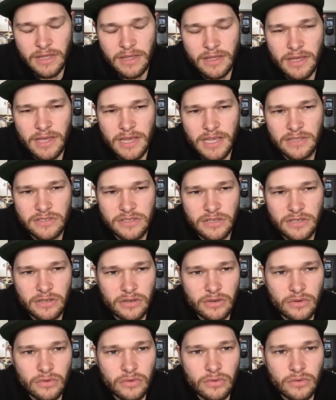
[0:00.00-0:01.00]
And
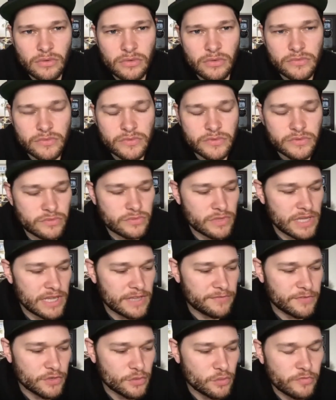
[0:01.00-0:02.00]
so
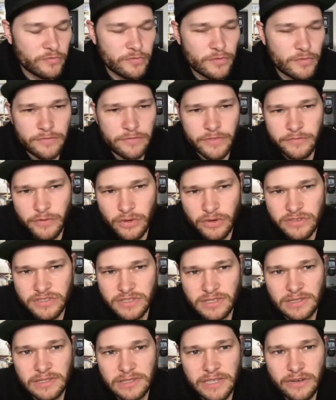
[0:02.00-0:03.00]
if you focus
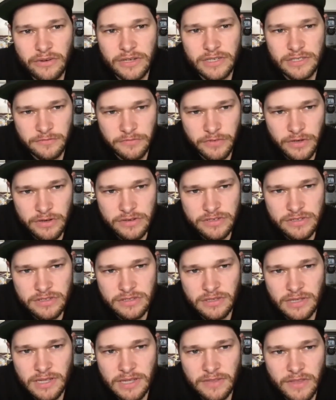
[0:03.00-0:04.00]
on lyrics
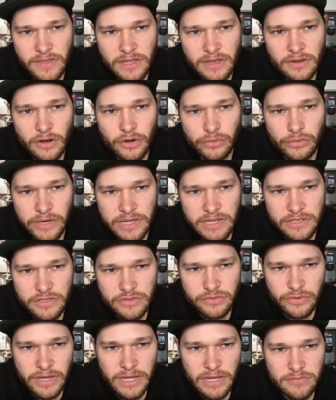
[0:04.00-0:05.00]
first and then arrange
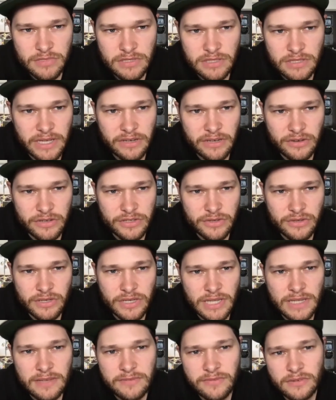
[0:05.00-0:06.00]
rhymes later, you can
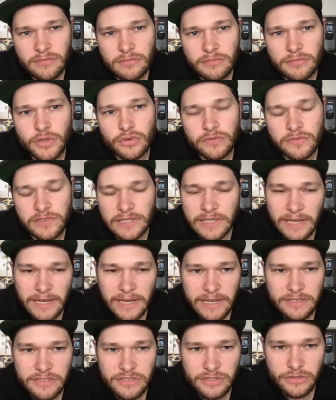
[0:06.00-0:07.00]
even move
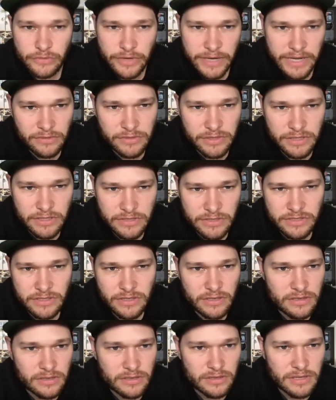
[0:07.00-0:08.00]
lines around in a
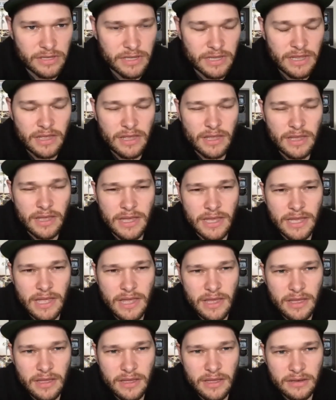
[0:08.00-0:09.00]
song
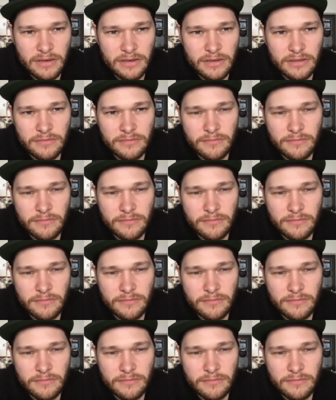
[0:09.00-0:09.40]
and